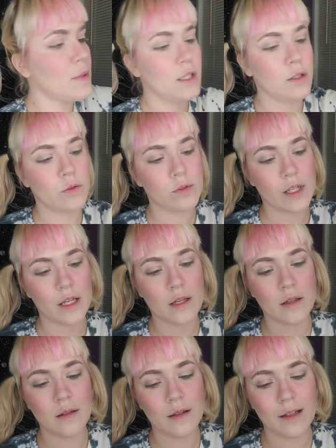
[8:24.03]
be
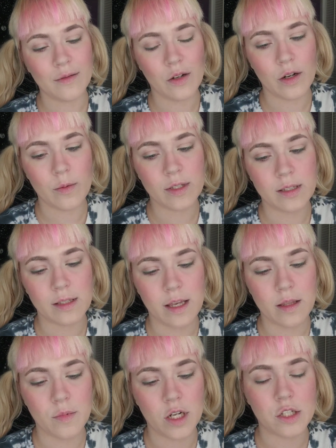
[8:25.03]
using, sorry I wasn't
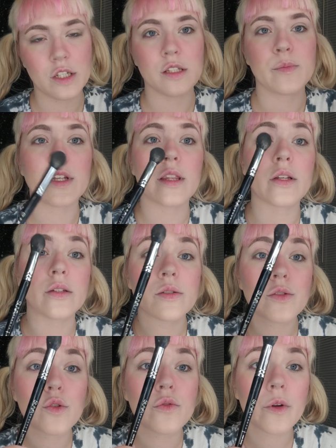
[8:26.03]
saying the brushes, but the
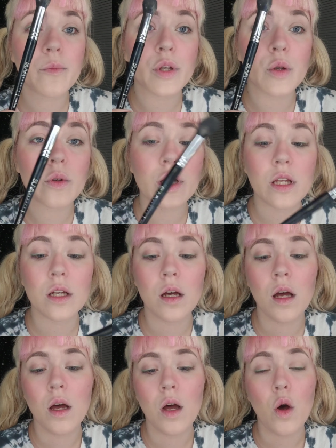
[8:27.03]
Suva Beauty
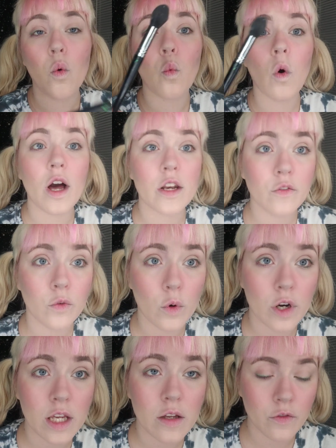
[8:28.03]

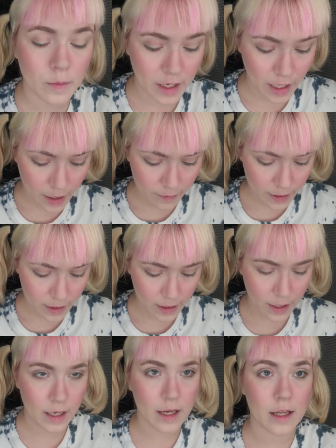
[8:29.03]
140 for my highlight.
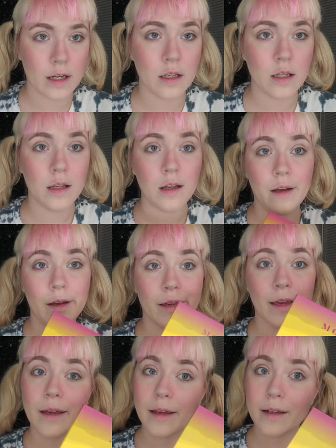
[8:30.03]
And
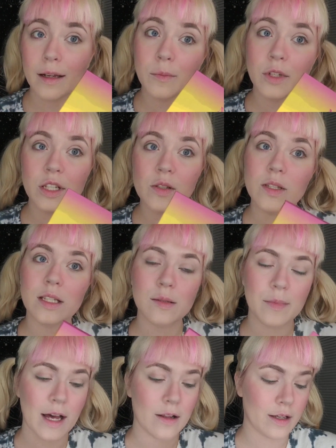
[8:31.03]
again, I'm going to use this
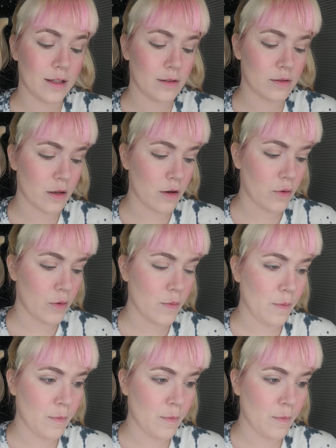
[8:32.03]
palette. So